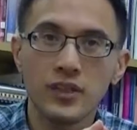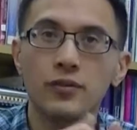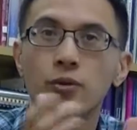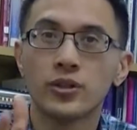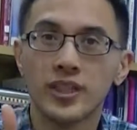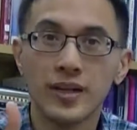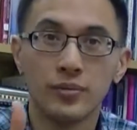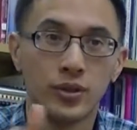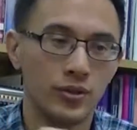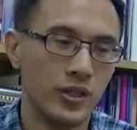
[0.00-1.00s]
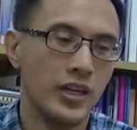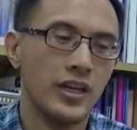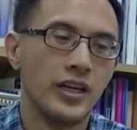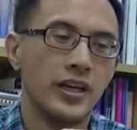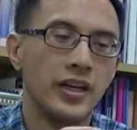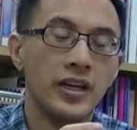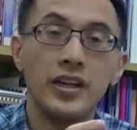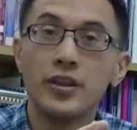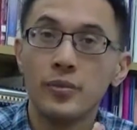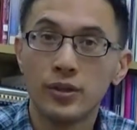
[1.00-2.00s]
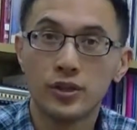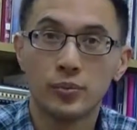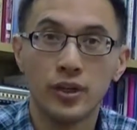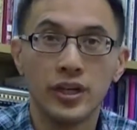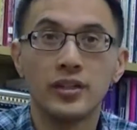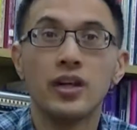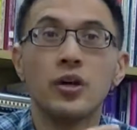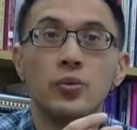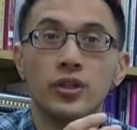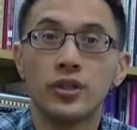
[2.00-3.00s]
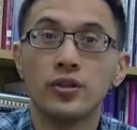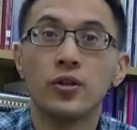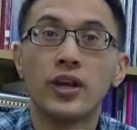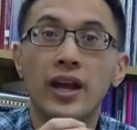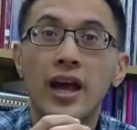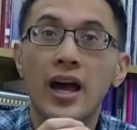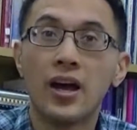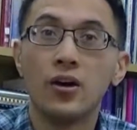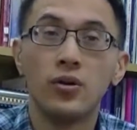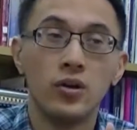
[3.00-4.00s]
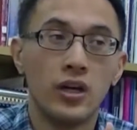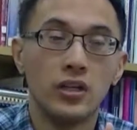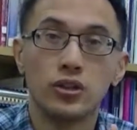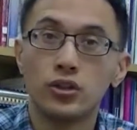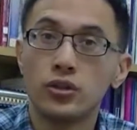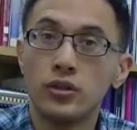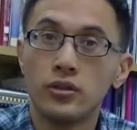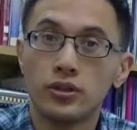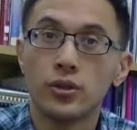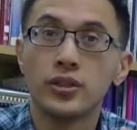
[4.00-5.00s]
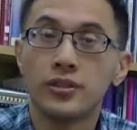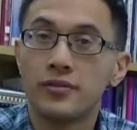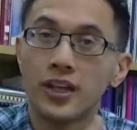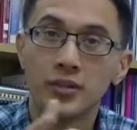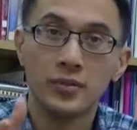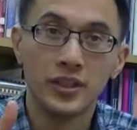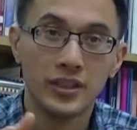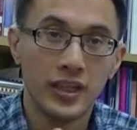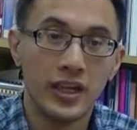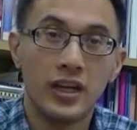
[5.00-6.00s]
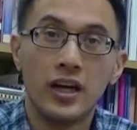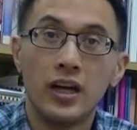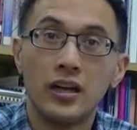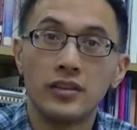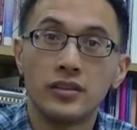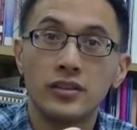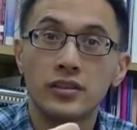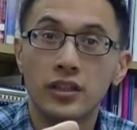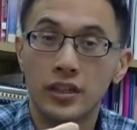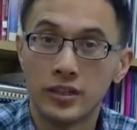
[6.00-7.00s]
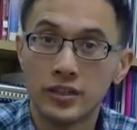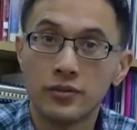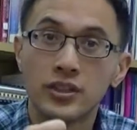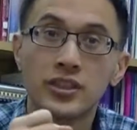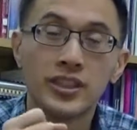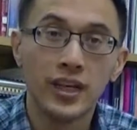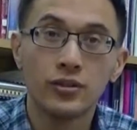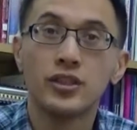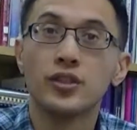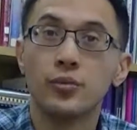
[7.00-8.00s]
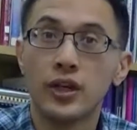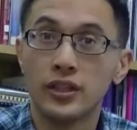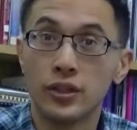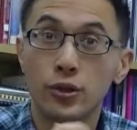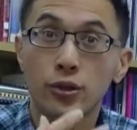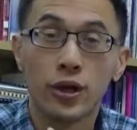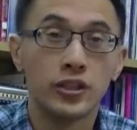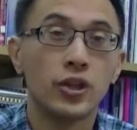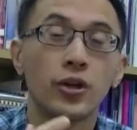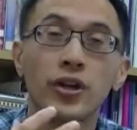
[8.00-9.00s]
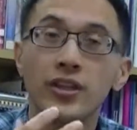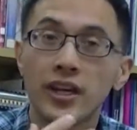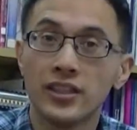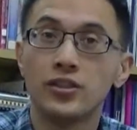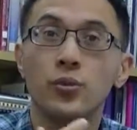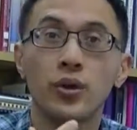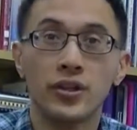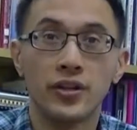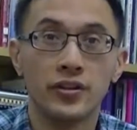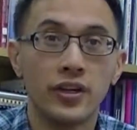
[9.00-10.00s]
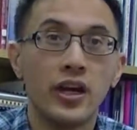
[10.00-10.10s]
For example, in the mouse brain, we can look at how during development the different cells in the brain, the neurons, are connecting to one another.